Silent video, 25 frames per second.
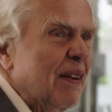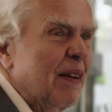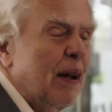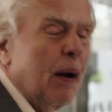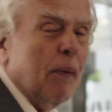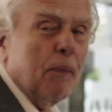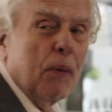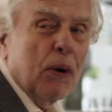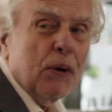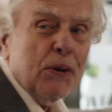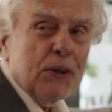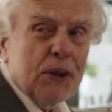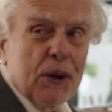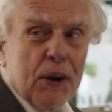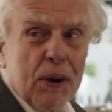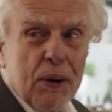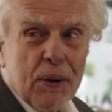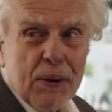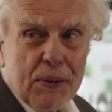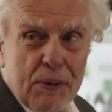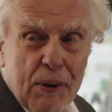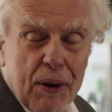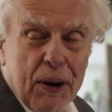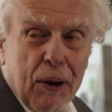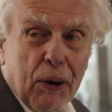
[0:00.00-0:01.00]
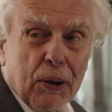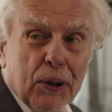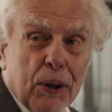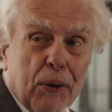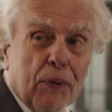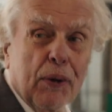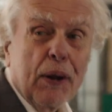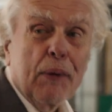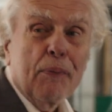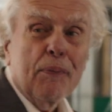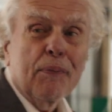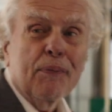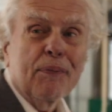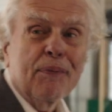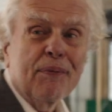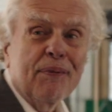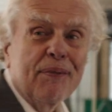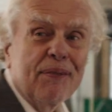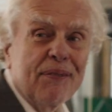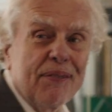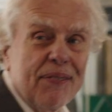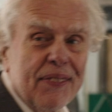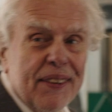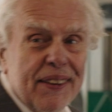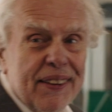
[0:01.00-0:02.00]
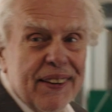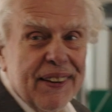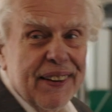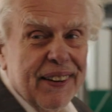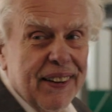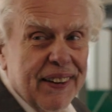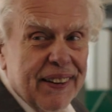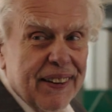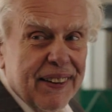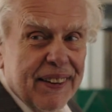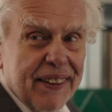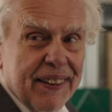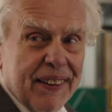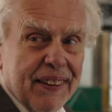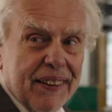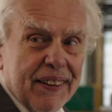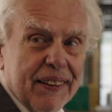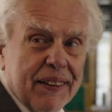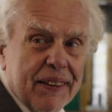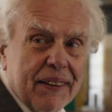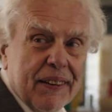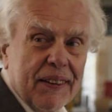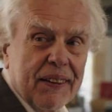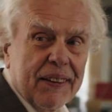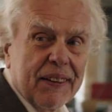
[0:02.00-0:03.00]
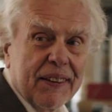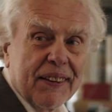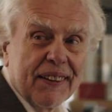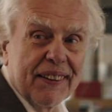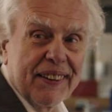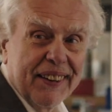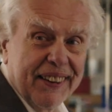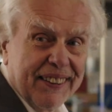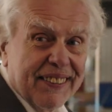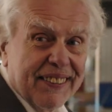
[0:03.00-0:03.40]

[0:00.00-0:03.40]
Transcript: Yeah, most, uh, a lot of them. Okay. Shall we have a look upstairs?